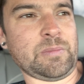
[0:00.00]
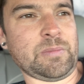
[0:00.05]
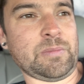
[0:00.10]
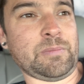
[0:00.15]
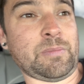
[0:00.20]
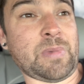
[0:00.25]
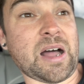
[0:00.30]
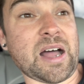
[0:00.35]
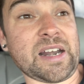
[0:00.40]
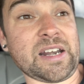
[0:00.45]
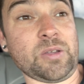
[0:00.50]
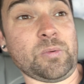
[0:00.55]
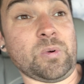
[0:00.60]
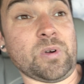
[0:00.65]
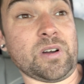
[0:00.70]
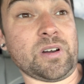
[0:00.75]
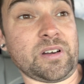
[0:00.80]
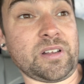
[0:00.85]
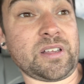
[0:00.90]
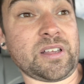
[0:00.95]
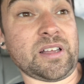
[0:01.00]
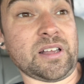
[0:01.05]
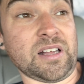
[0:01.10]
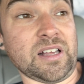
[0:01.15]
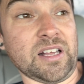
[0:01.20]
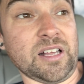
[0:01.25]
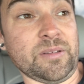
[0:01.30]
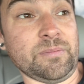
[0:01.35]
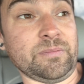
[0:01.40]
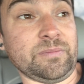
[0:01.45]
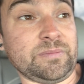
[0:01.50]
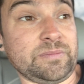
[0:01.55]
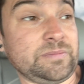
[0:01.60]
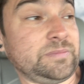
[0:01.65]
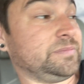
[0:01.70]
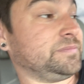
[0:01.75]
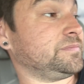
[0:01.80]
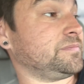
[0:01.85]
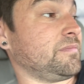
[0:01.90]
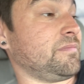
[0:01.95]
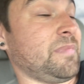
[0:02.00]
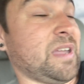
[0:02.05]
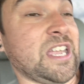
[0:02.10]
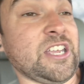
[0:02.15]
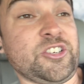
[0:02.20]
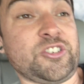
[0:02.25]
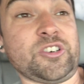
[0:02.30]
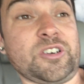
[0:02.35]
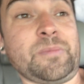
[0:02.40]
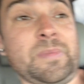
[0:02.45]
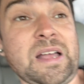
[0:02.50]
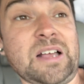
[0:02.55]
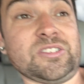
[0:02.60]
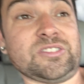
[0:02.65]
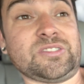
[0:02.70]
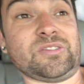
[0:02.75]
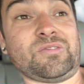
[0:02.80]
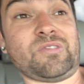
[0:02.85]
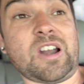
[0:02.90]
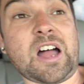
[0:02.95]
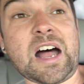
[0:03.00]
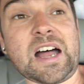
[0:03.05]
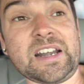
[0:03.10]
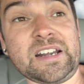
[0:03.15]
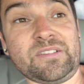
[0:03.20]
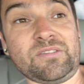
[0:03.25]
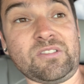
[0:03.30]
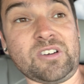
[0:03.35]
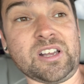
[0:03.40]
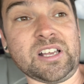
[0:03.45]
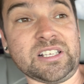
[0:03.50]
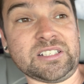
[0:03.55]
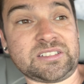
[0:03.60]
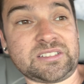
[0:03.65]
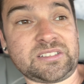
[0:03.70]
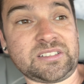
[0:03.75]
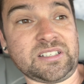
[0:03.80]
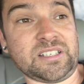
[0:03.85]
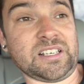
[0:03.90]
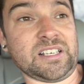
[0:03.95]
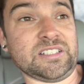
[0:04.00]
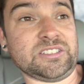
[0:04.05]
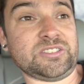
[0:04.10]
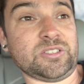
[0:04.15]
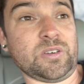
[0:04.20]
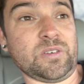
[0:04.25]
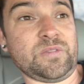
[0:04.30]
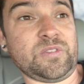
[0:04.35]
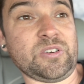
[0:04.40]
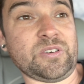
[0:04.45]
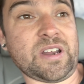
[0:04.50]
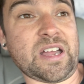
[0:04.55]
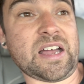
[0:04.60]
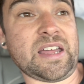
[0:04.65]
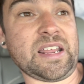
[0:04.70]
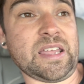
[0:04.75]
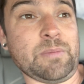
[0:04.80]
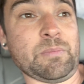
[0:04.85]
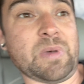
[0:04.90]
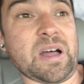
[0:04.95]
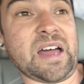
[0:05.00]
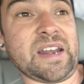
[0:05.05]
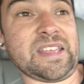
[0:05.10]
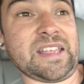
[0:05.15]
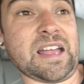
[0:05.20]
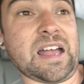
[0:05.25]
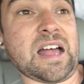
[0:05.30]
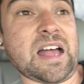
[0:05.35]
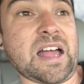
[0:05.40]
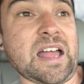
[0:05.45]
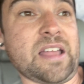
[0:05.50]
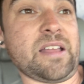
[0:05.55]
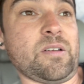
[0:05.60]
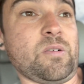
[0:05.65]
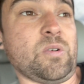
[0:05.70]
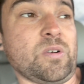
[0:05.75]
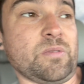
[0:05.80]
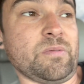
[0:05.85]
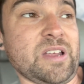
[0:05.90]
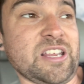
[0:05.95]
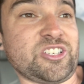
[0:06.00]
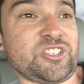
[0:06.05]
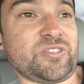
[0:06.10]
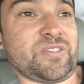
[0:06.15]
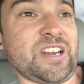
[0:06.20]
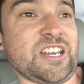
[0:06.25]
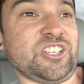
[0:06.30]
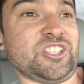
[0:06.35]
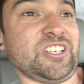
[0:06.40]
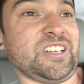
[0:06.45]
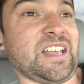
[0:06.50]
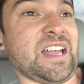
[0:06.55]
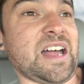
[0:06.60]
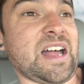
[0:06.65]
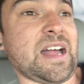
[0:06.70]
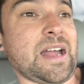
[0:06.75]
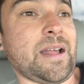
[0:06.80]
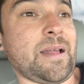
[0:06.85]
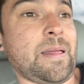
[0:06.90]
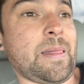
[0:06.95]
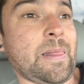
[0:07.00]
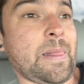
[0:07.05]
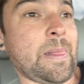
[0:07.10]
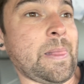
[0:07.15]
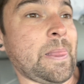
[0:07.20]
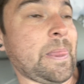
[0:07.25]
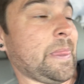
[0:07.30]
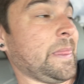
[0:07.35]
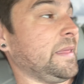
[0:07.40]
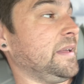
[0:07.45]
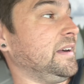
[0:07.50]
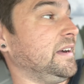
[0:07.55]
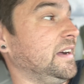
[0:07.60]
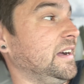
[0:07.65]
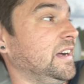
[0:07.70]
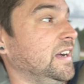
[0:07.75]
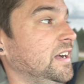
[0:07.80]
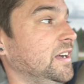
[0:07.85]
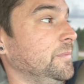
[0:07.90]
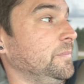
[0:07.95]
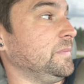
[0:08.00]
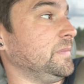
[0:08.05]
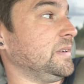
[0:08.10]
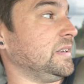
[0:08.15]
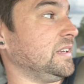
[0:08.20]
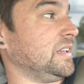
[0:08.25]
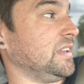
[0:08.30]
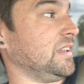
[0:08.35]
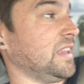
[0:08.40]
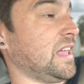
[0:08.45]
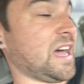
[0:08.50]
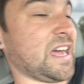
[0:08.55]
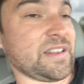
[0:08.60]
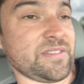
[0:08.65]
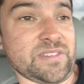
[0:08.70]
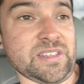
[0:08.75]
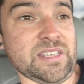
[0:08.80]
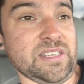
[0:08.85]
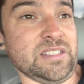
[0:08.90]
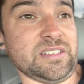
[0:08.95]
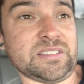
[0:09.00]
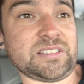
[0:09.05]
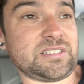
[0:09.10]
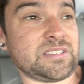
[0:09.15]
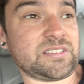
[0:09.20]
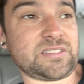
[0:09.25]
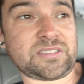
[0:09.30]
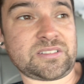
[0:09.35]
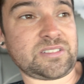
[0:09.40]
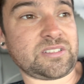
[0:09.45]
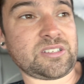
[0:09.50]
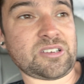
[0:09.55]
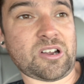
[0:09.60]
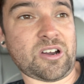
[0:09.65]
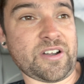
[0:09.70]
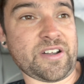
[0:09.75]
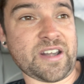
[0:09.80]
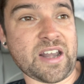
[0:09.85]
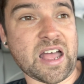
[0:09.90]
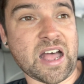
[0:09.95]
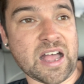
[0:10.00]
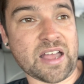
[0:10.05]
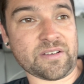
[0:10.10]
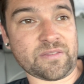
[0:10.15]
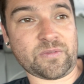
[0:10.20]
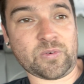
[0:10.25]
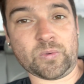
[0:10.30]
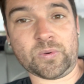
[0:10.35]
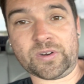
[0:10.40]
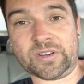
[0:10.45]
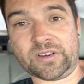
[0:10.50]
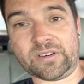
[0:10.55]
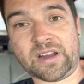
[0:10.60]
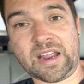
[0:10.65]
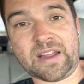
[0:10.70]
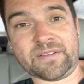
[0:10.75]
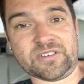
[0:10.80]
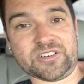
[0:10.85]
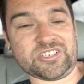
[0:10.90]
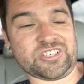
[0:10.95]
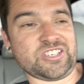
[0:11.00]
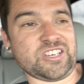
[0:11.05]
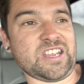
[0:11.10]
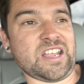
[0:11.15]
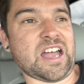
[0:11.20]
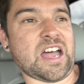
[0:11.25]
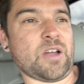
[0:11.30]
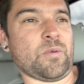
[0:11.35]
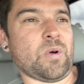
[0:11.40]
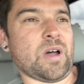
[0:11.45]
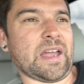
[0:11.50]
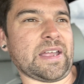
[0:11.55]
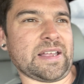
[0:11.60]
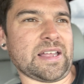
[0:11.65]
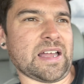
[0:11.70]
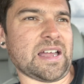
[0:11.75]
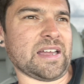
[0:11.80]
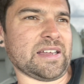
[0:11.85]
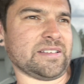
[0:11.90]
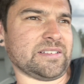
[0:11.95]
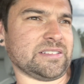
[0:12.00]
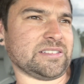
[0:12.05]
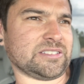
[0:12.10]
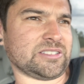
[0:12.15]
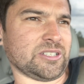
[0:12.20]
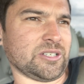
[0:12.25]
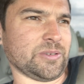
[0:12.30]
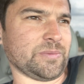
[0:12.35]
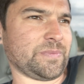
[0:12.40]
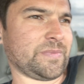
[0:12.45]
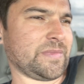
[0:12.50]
body work, major amounts of rot and rust. So if you're not a body guy or restoration guy, a lot of these are not for your average DIY guy. So